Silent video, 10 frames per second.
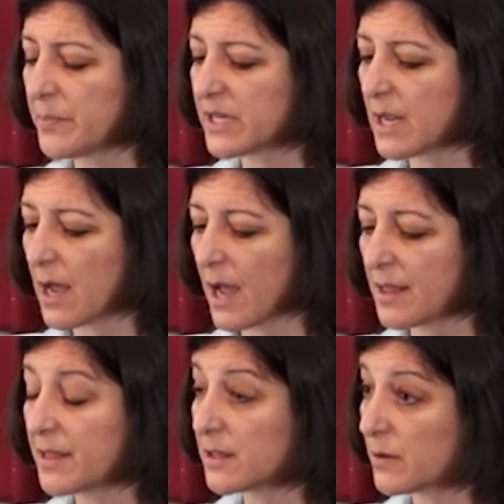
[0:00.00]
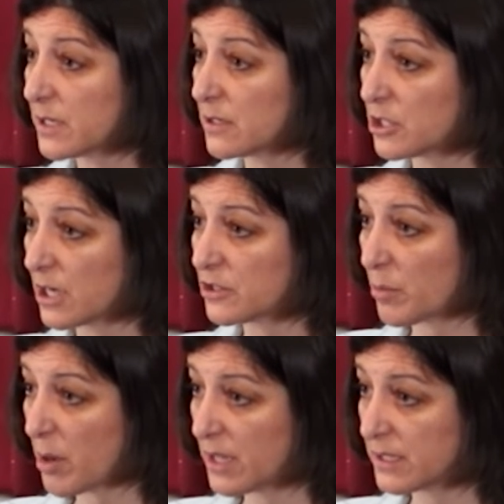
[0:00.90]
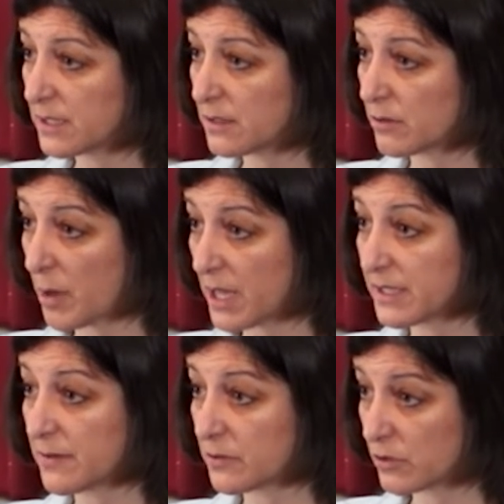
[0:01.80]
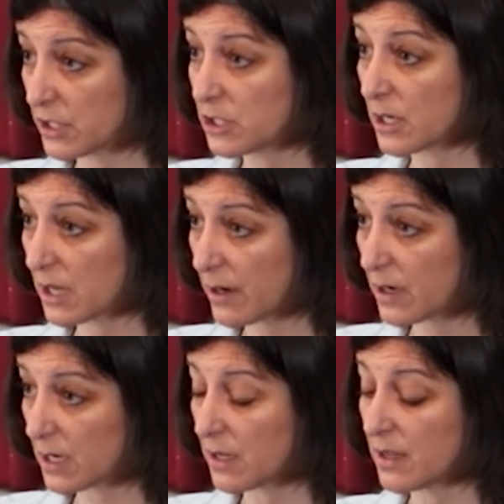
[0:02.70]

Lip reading: But I think that we need to change our policy to a policy of strategic clarity.